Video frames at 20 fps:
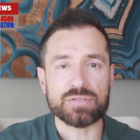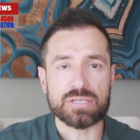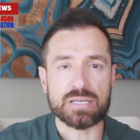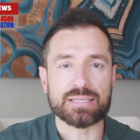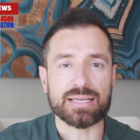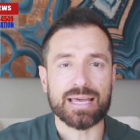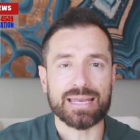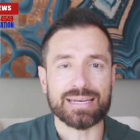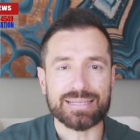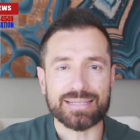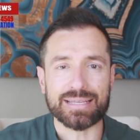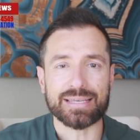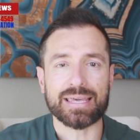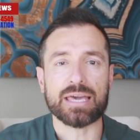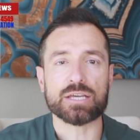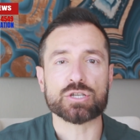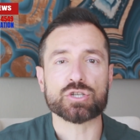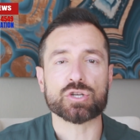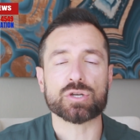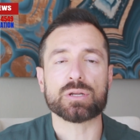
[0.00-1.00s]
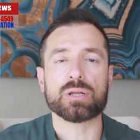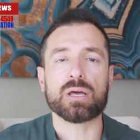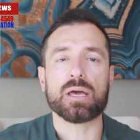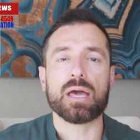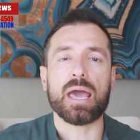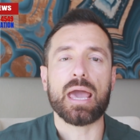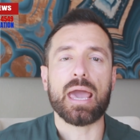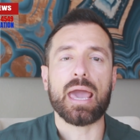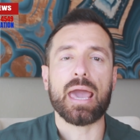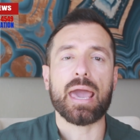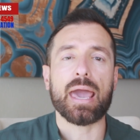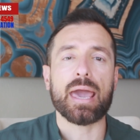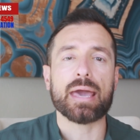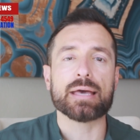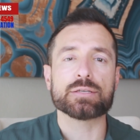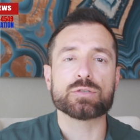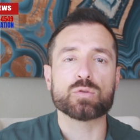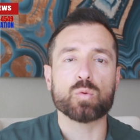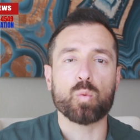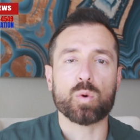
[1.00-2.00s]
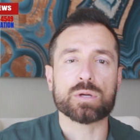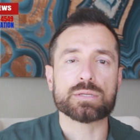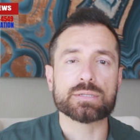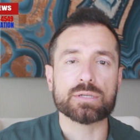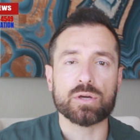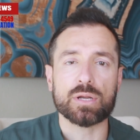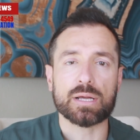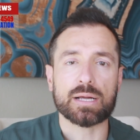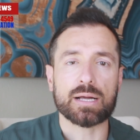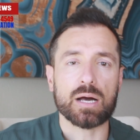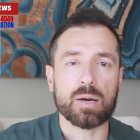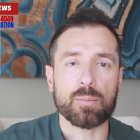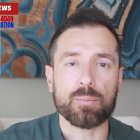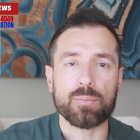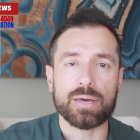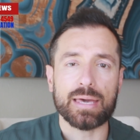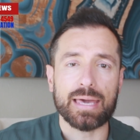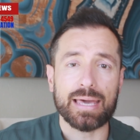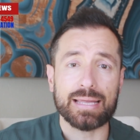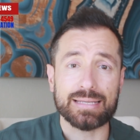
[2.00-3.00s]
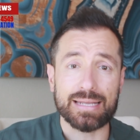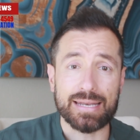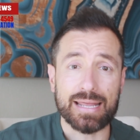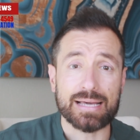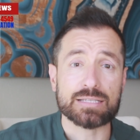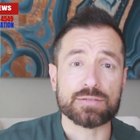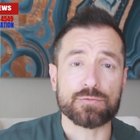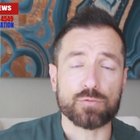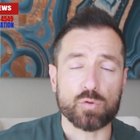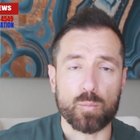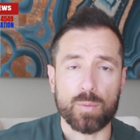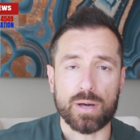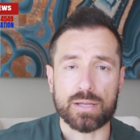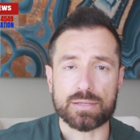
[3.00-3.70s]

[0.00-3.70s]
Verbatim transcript: gives us an indication as to what's going to come in the next few